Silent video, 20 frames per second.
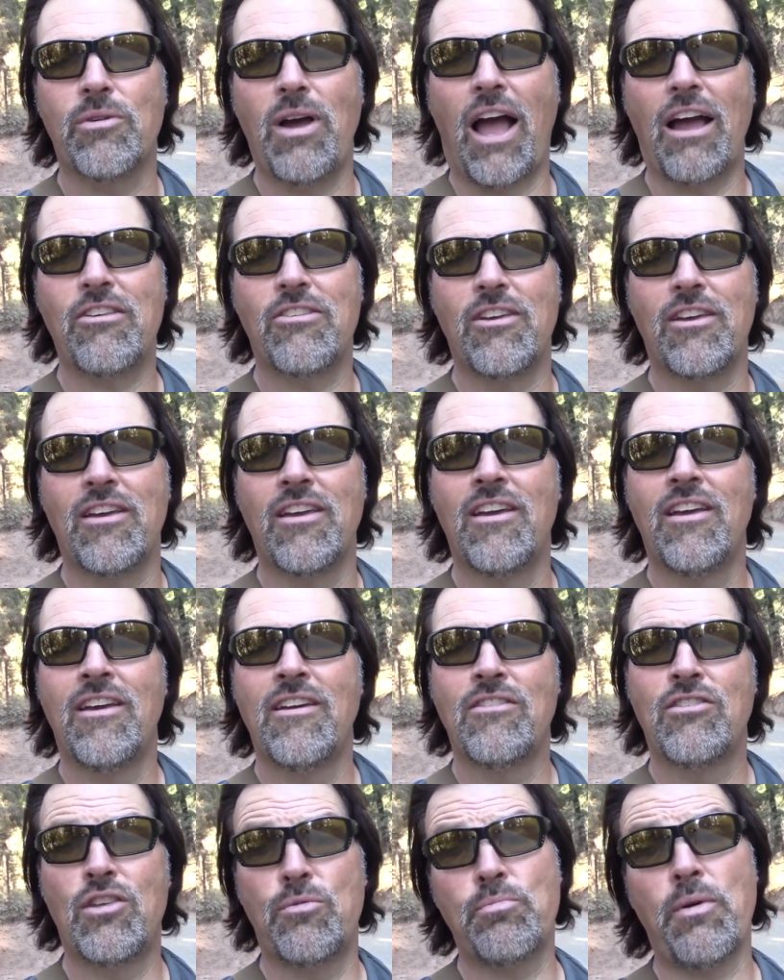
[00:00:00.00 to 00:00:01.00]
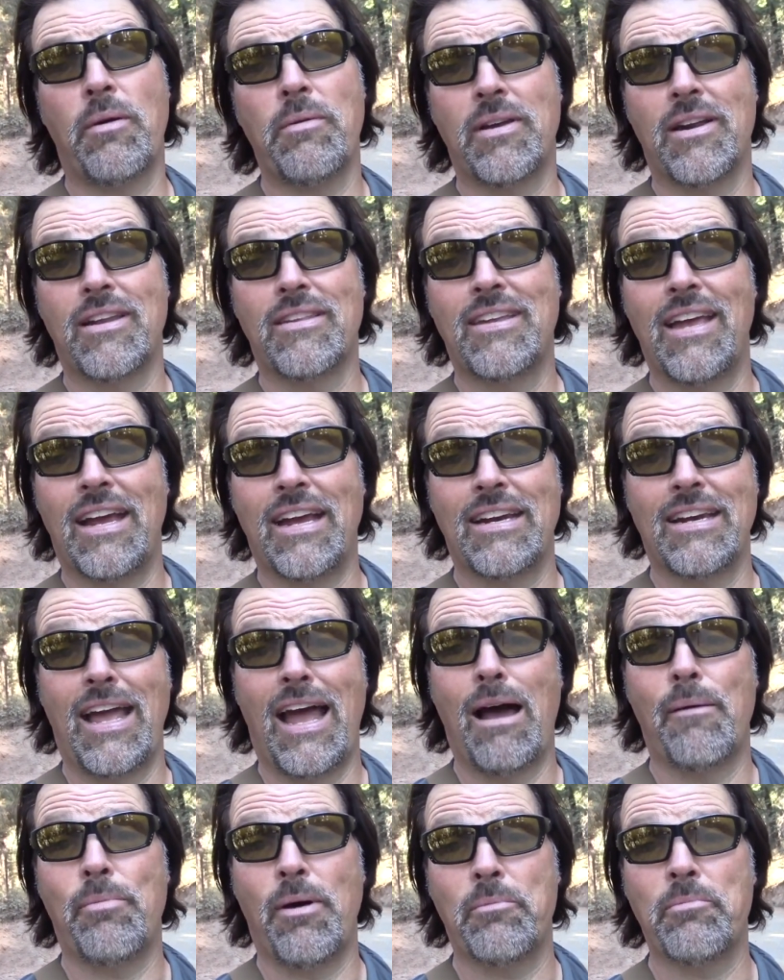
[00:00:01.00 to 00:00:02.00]
Well, actually, she's probably going to take a
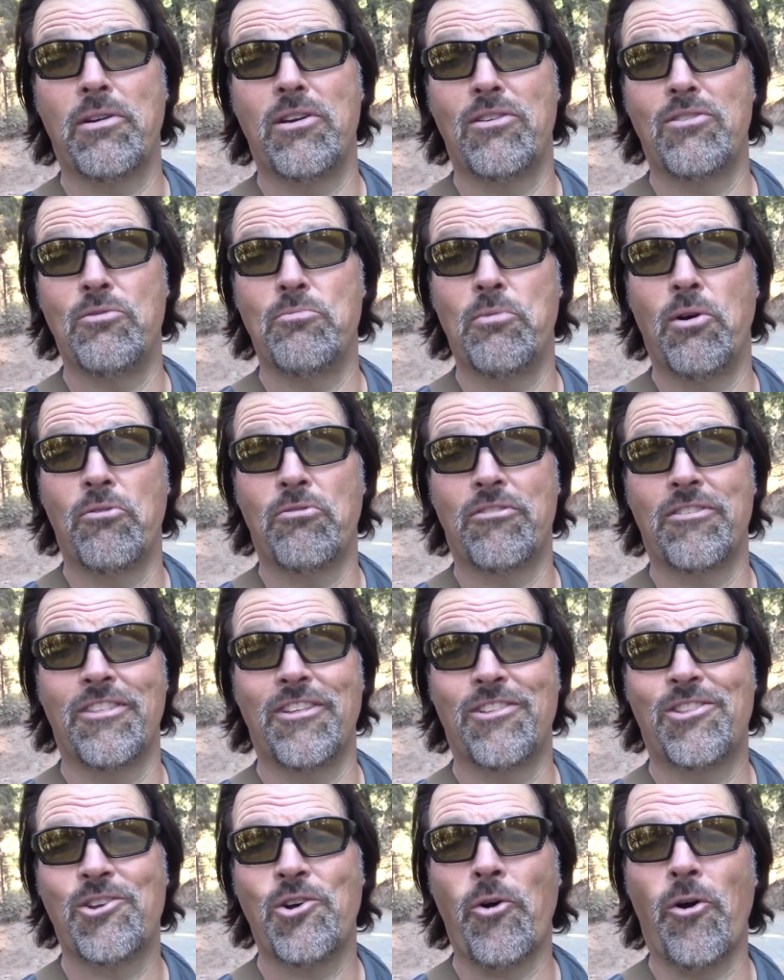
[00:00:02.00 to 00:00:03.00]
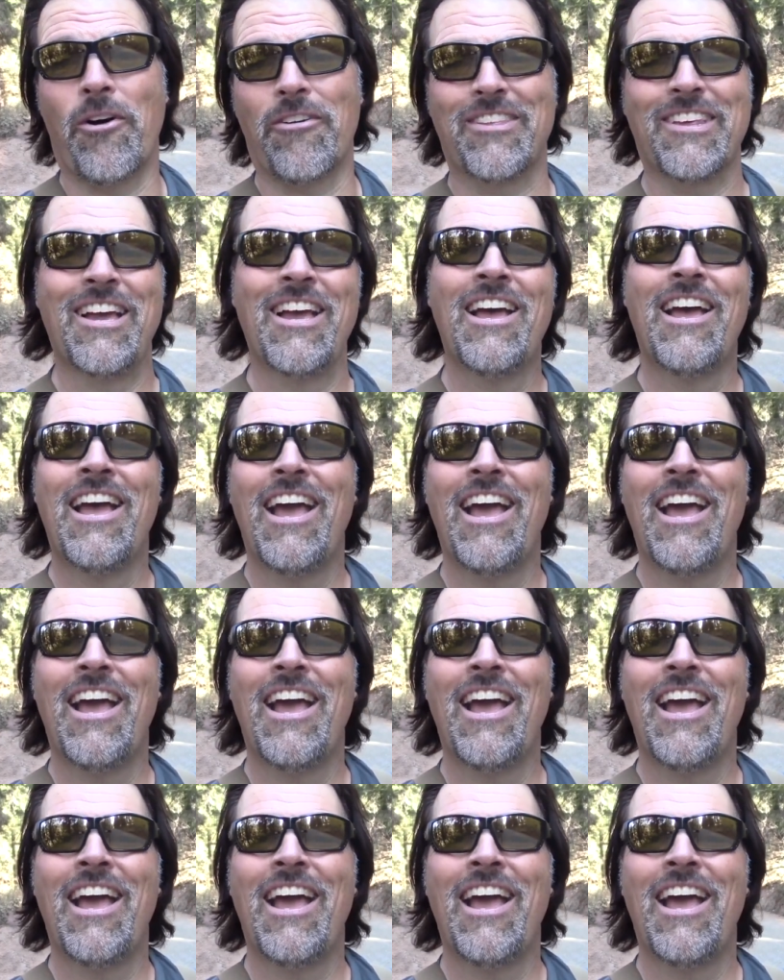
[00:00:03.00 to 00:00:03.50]
nap. I'm going to do most of the chores.